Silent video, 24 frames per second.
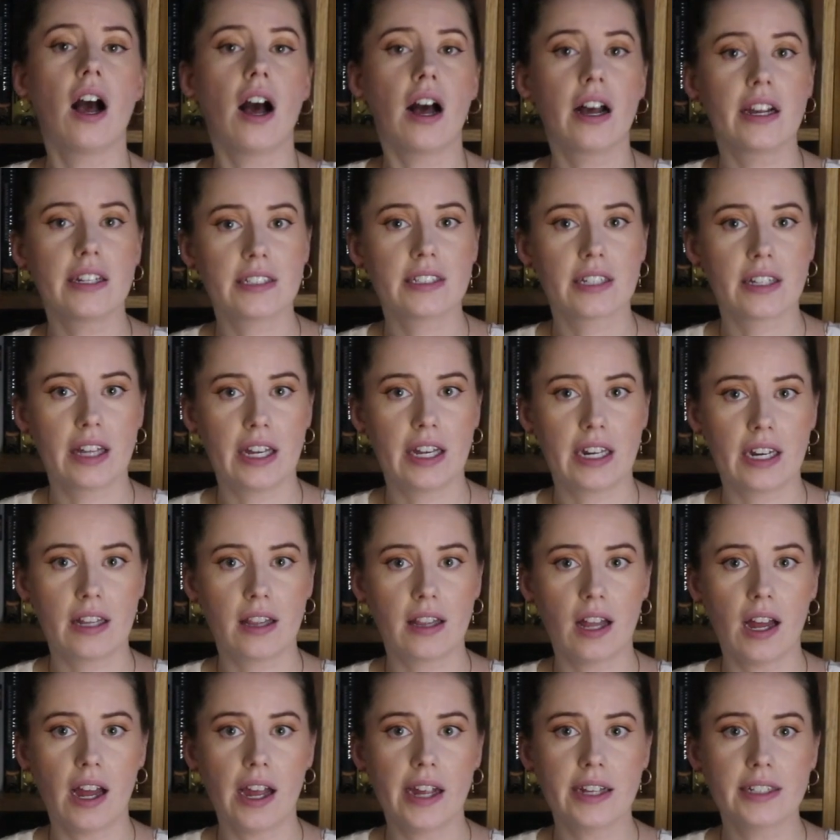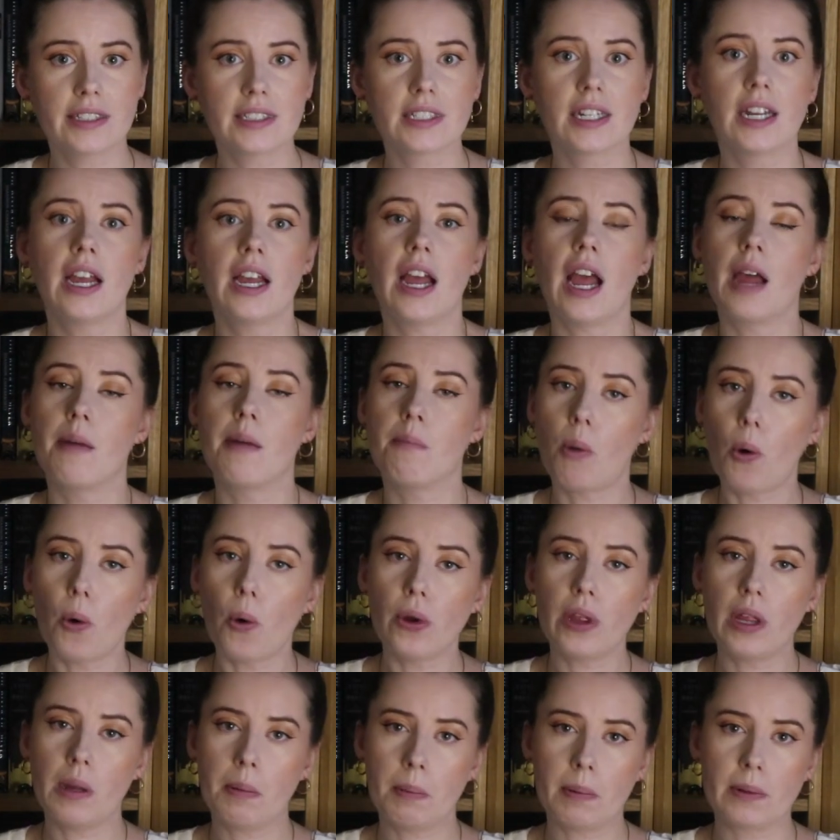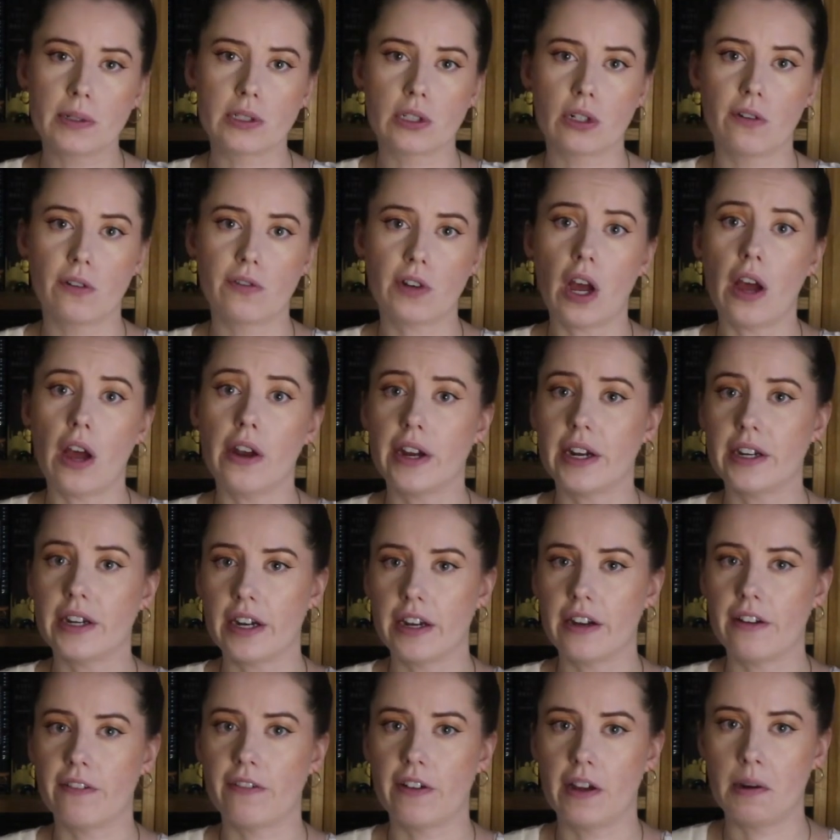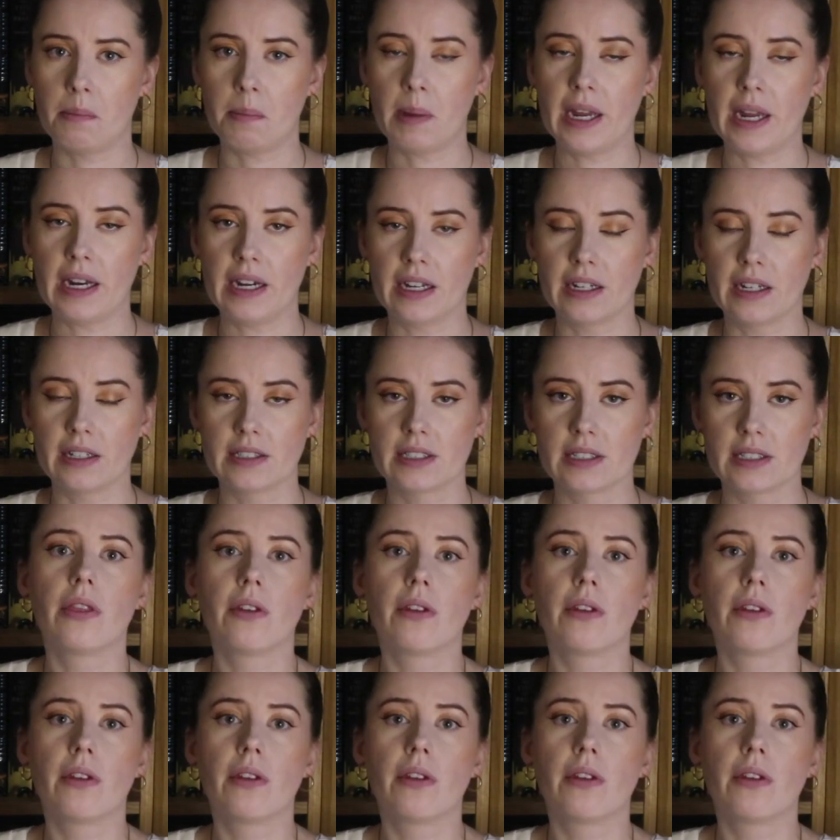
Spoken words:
isolated lines, and poorly preserved unidentified paintings.